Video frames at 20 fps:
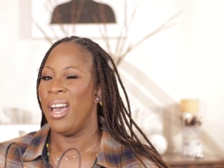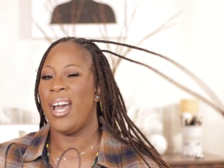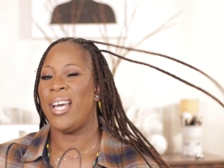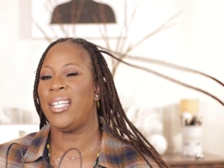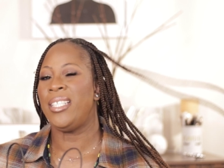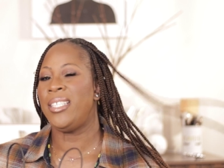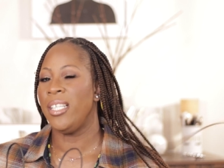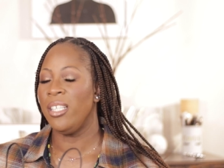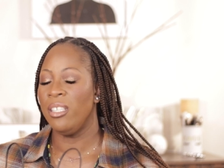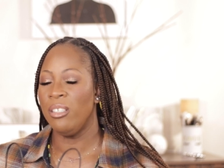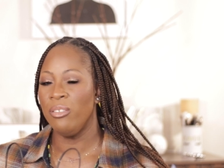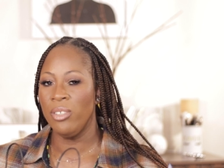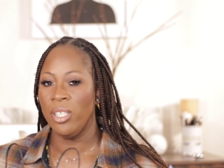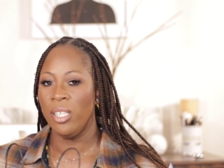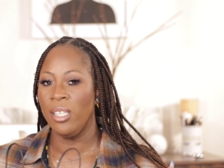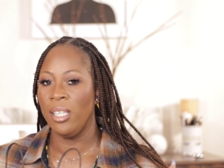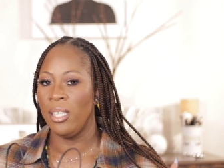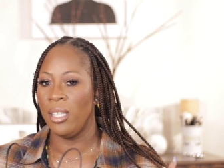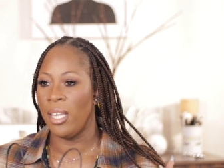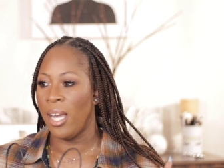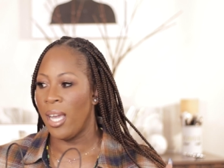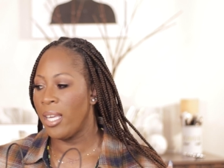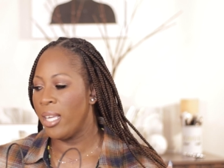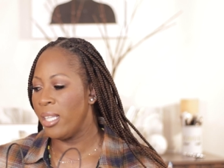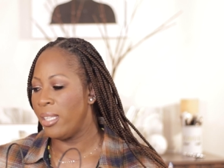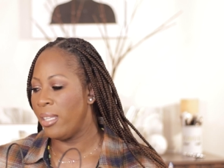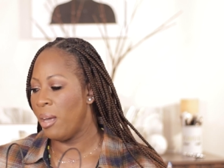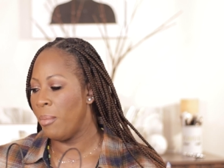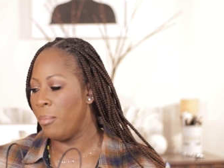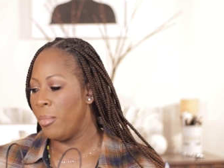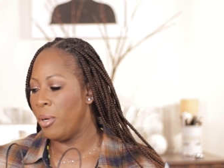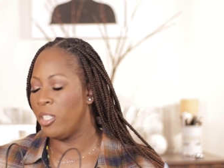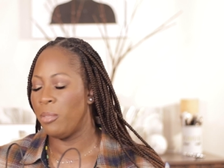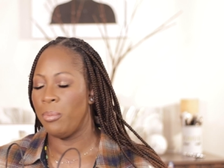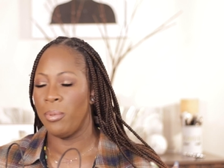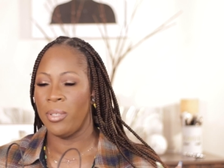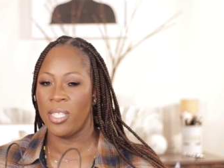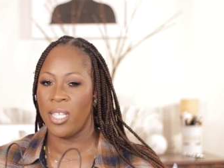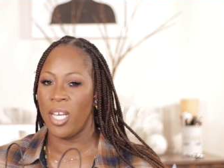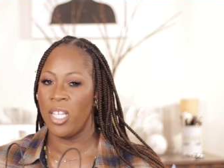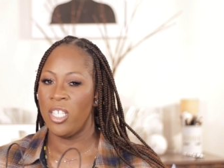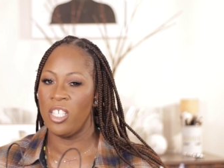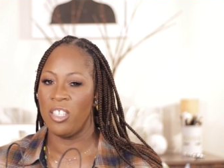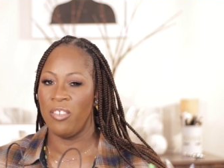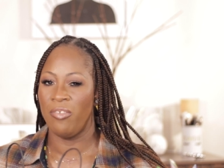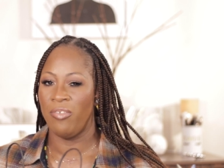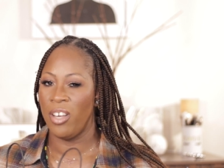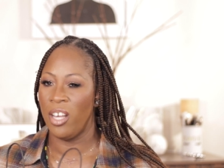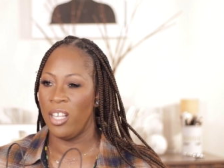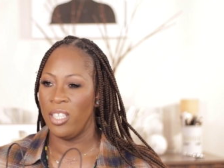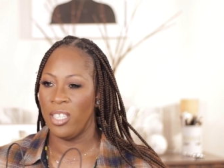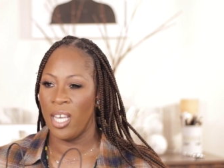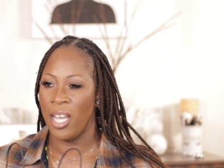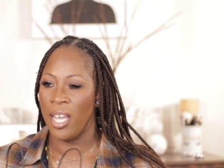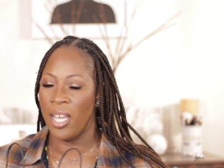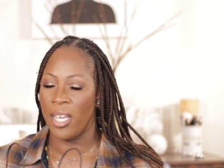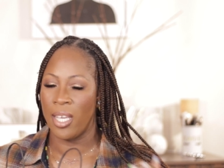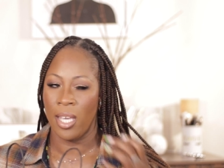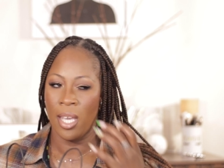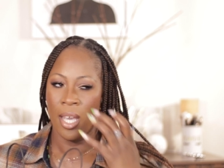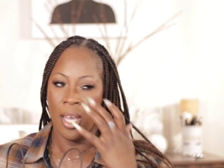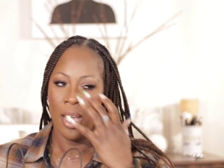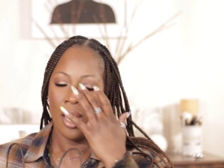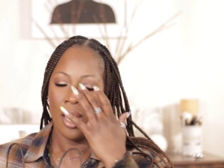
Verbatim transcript: I didn't really like it that much because I just felt like